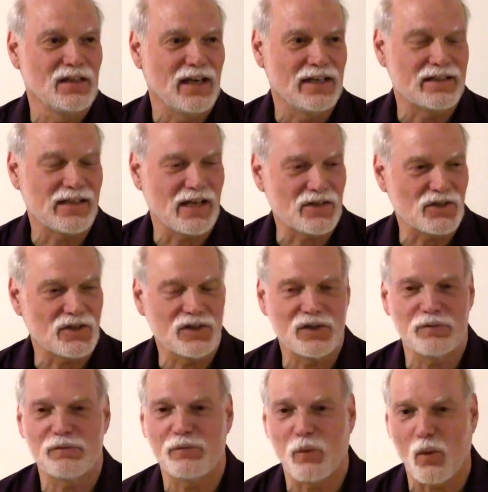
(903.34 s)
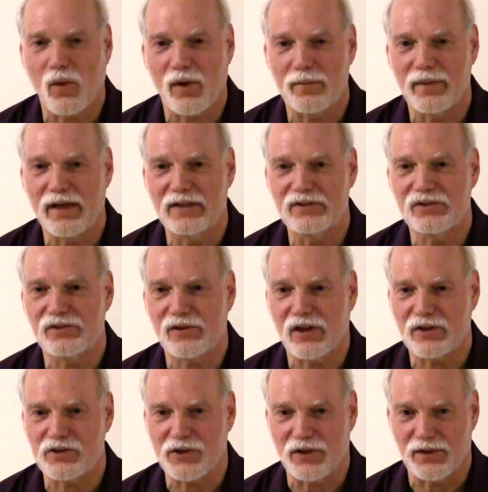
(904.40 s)
attention to form and
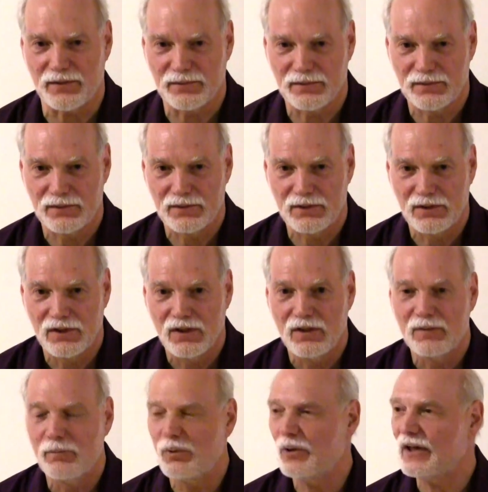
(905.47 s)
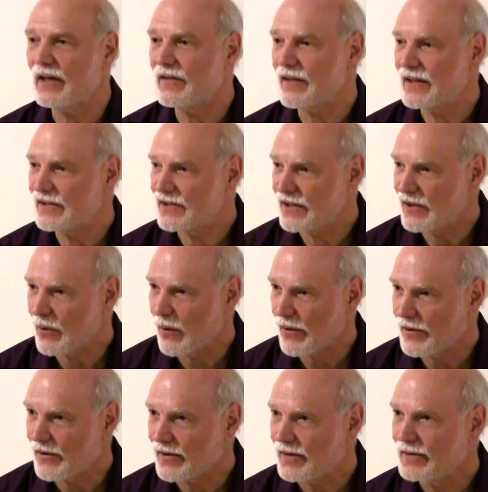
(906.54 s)
structure. putting things in
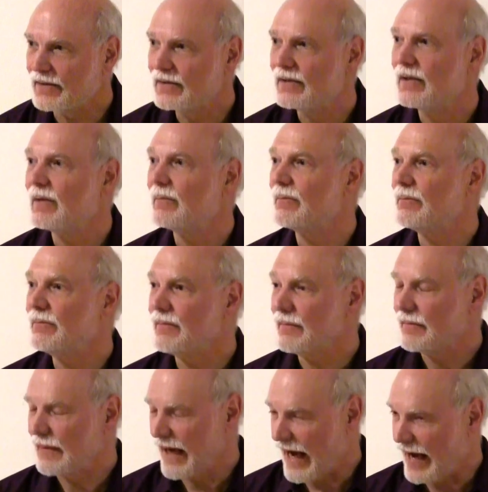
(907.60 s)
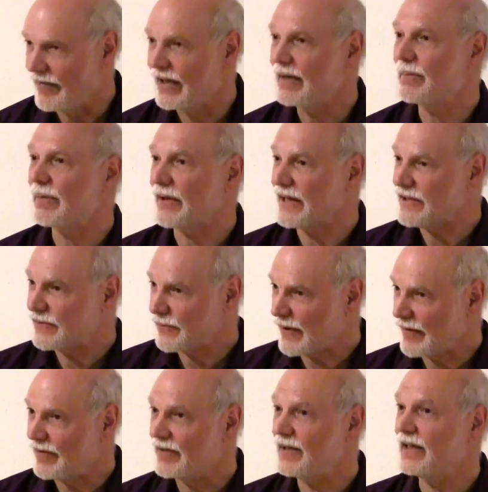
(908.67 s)
order, having a place for
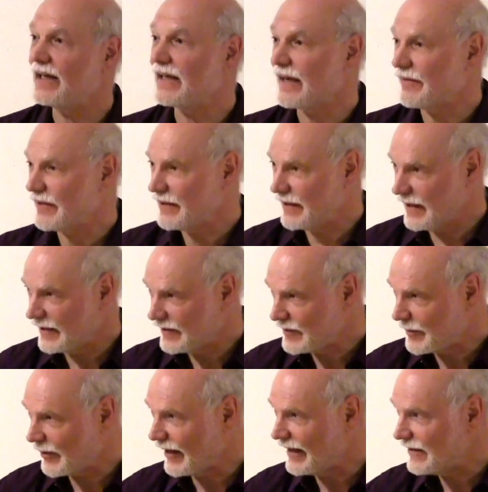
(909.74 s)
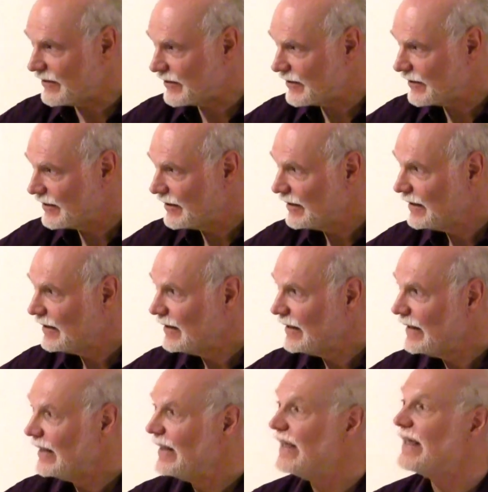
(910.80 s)
everything and everything in its place,
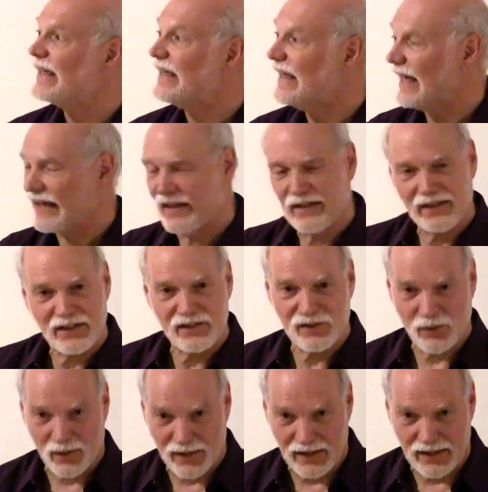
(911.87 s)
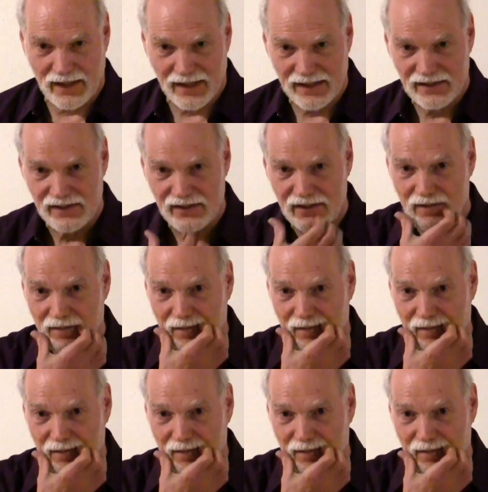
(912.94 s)
getting things organized,